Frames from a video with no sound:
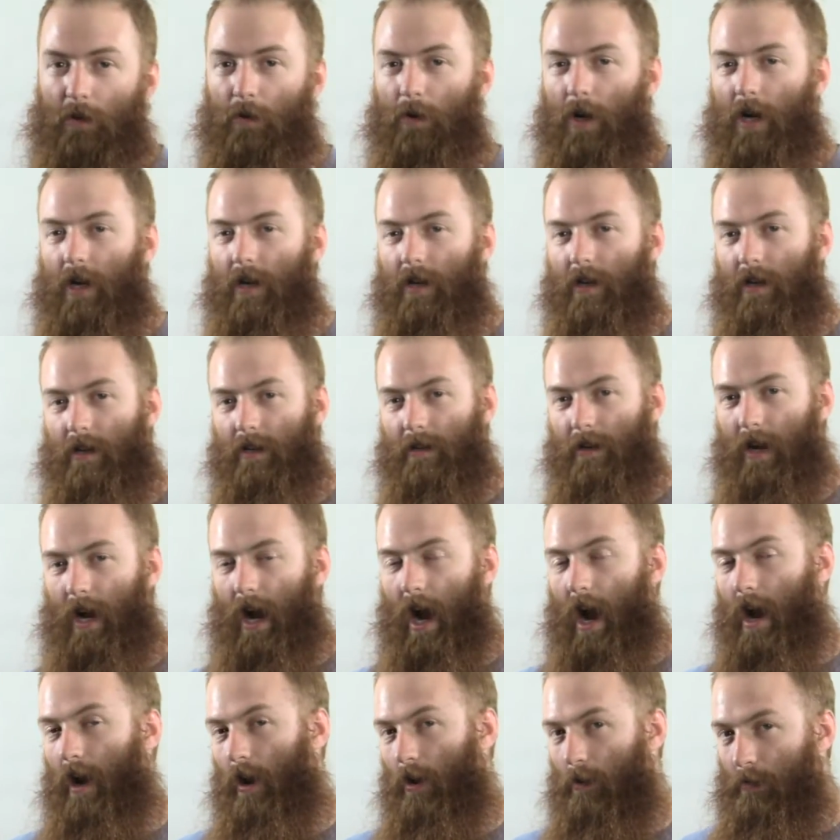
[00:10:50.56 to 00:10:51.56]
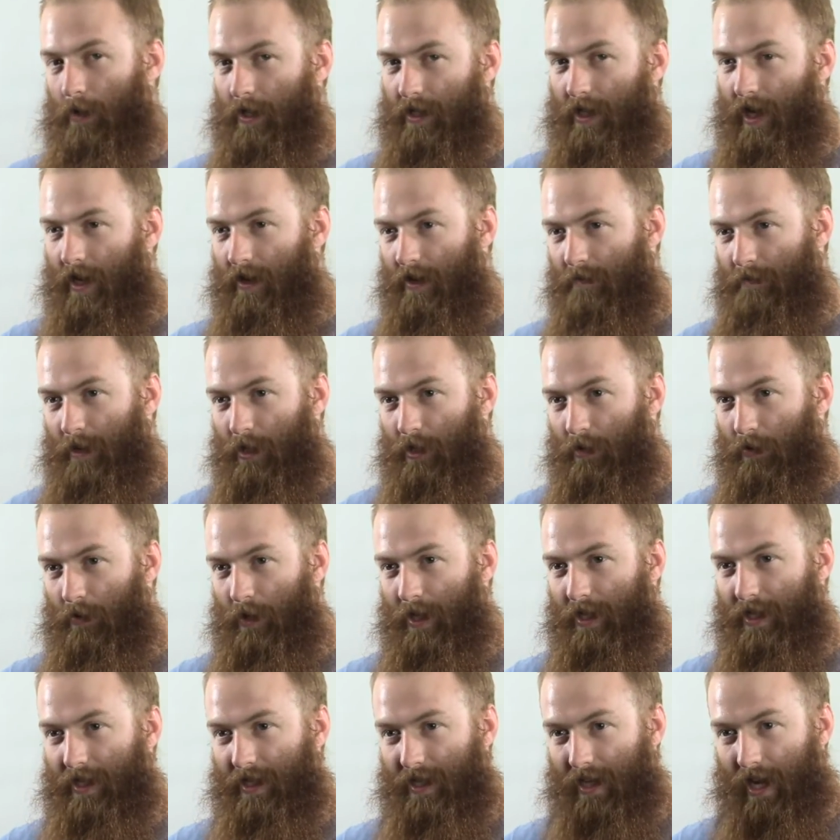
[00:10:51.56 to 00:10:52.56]
I always carry my
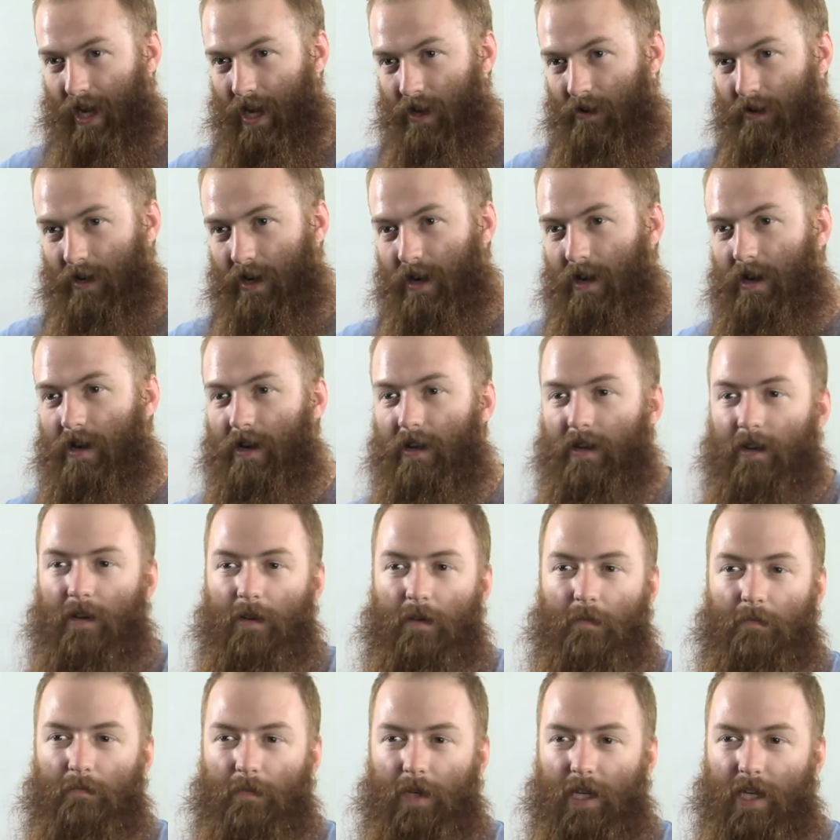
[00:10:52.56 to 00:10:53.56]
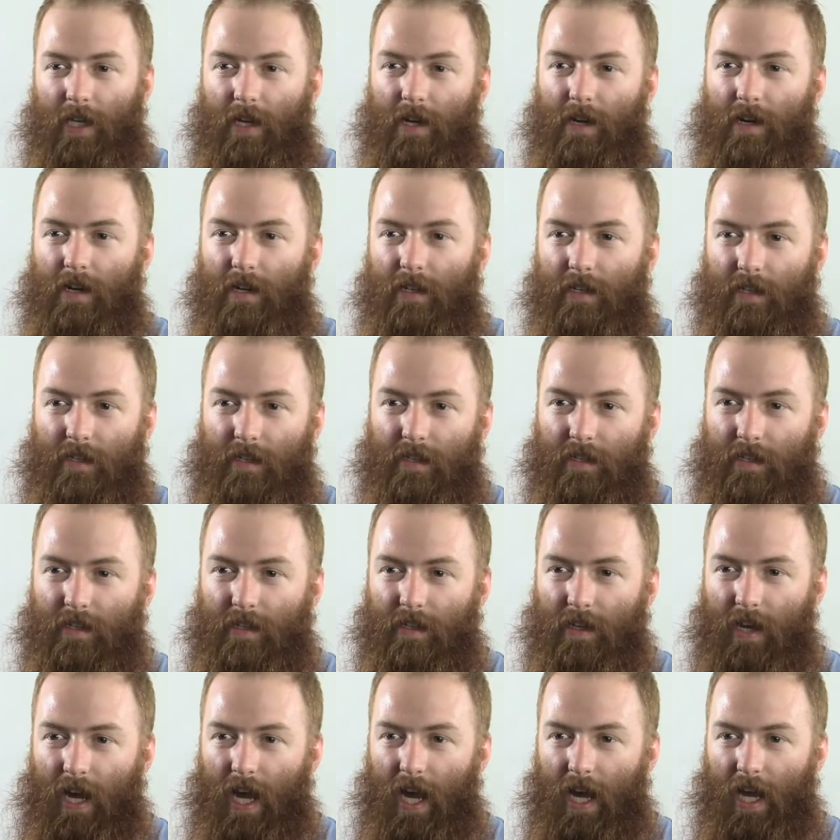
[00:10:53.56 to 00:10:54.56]
toys in the carry-on
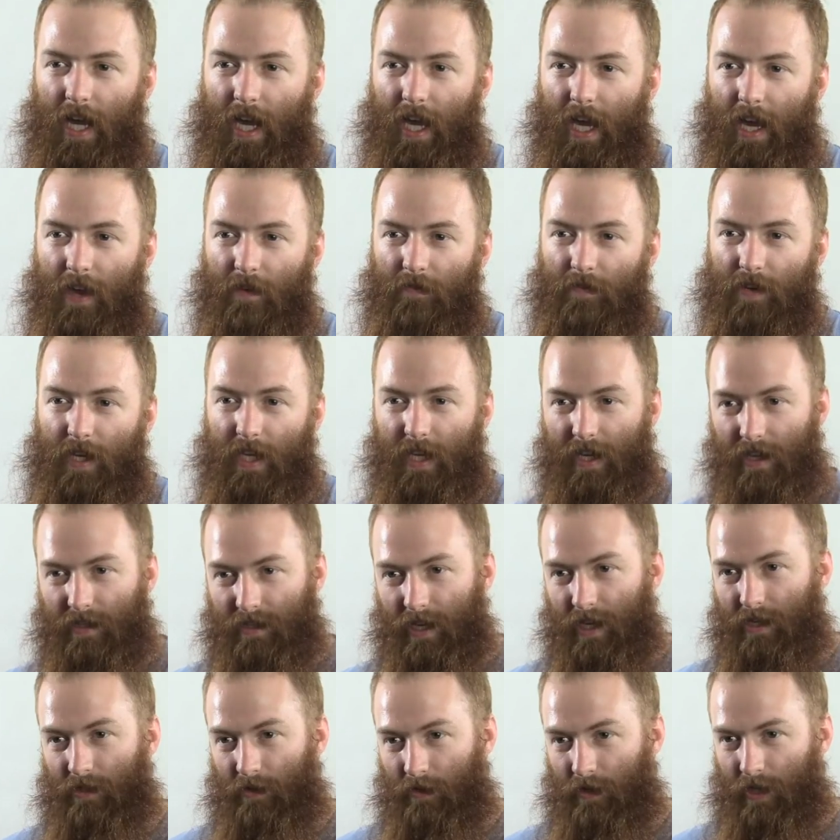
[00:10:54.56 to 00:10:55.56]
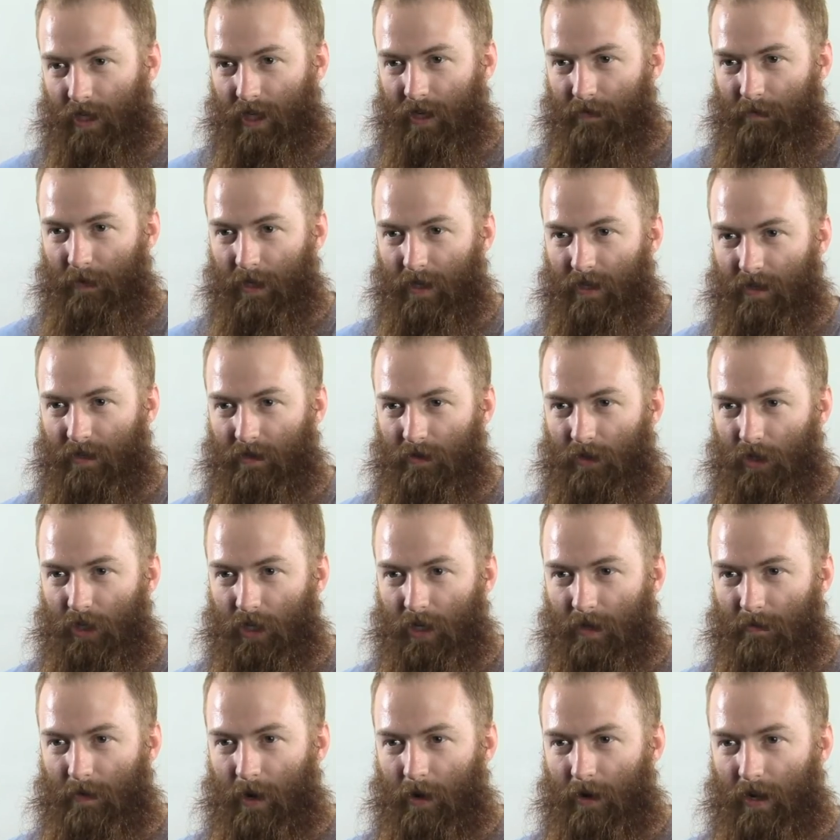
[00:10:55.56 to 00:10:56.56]
because if TSA is going to give me shit
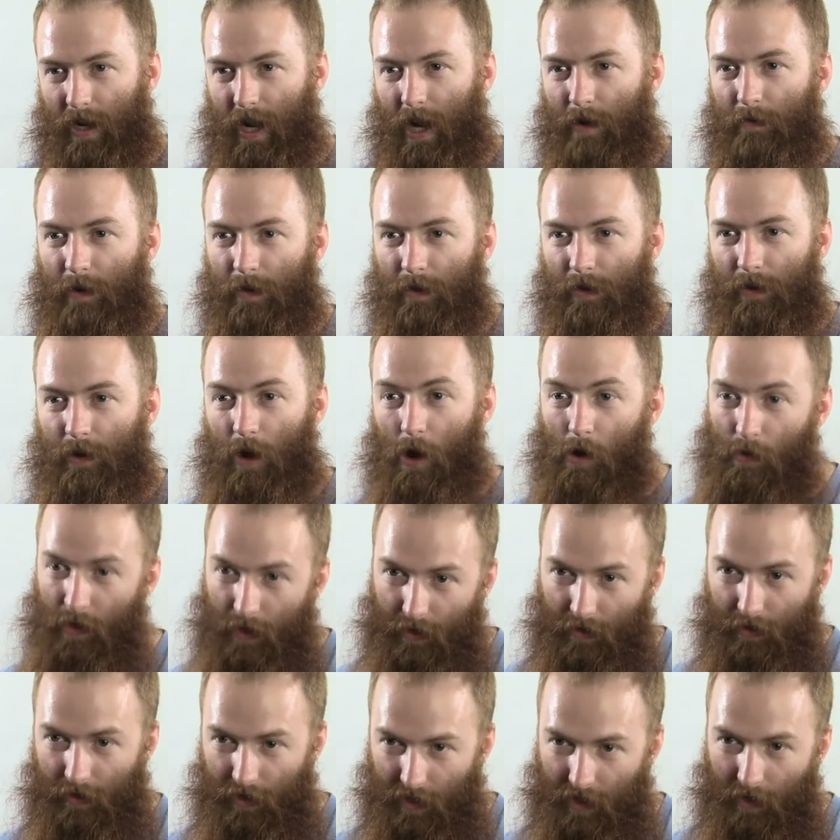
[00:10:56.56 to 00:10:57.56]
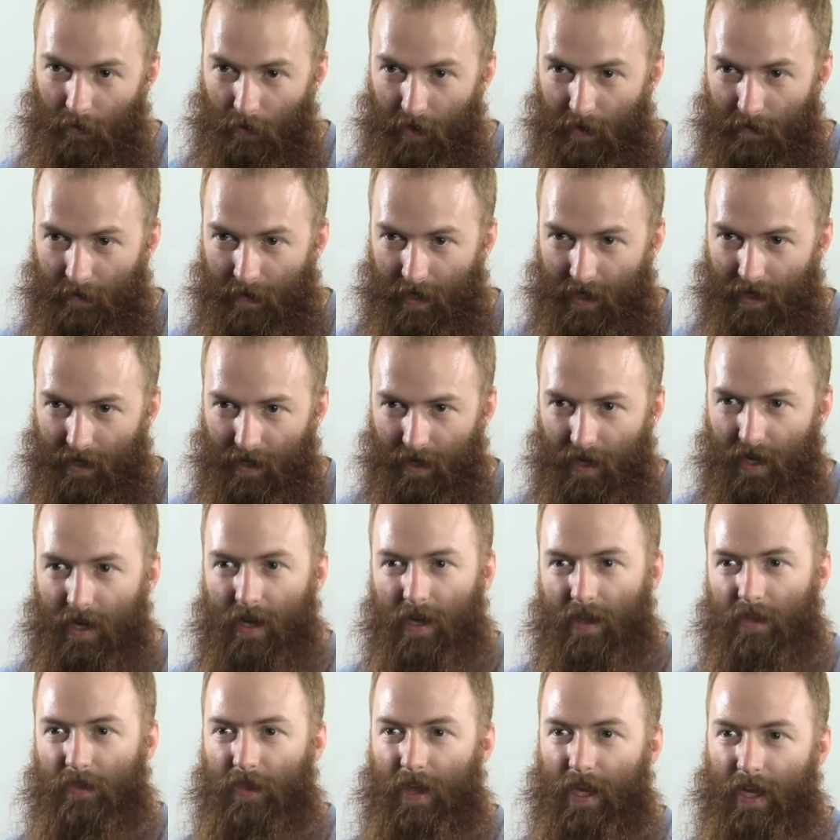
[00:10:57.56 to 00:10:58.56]
about it, I'd rather know that they're still with me
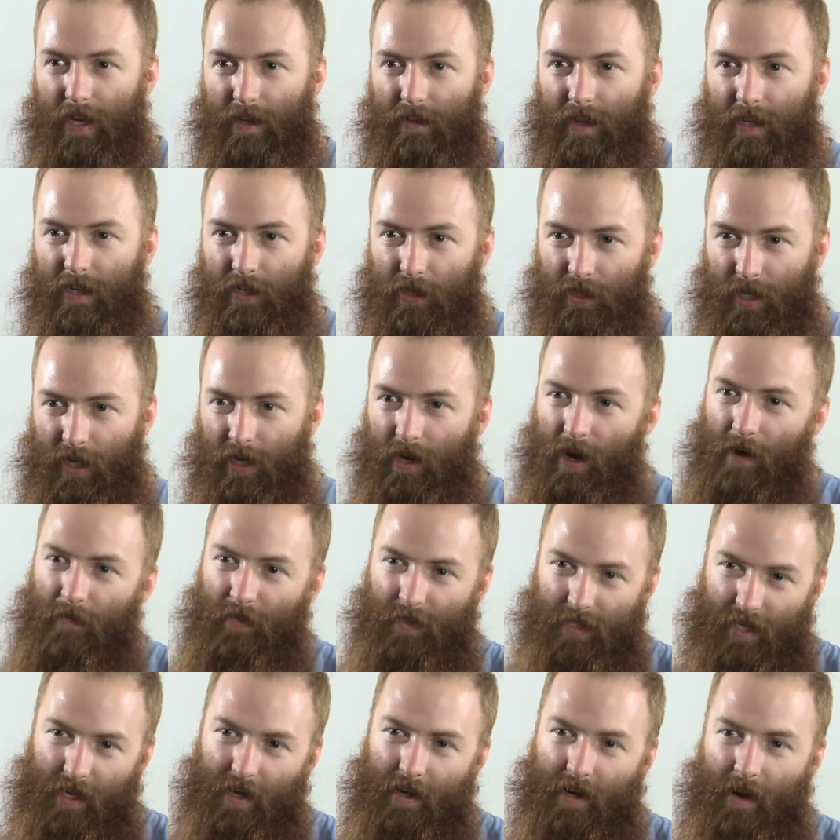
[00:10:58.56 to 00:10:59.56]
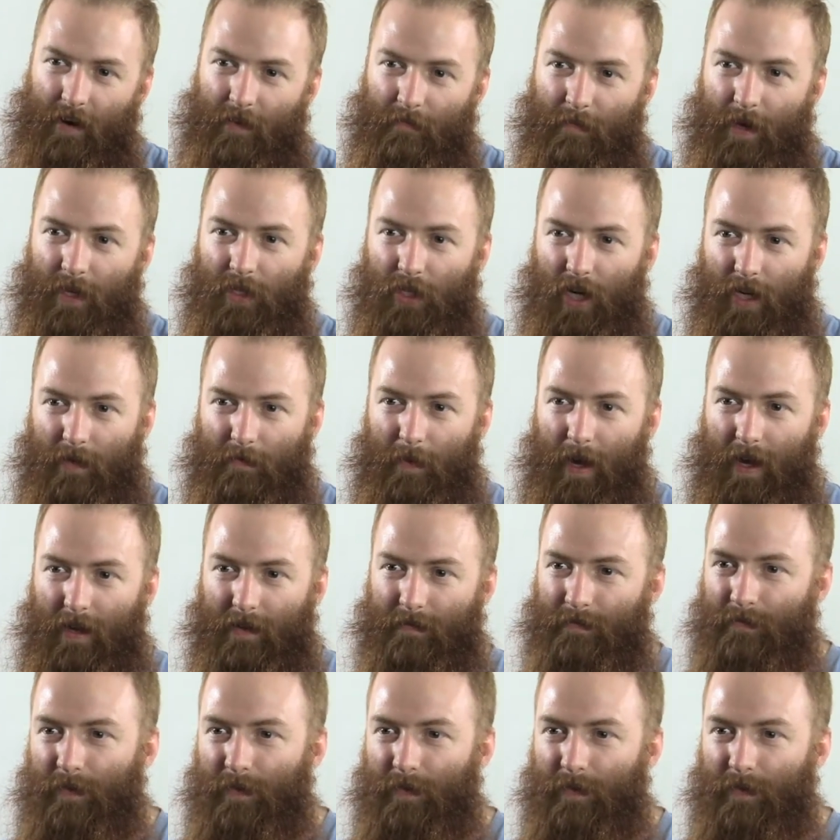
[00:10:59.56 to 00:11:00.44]
than they just get confiscated out of my check bag.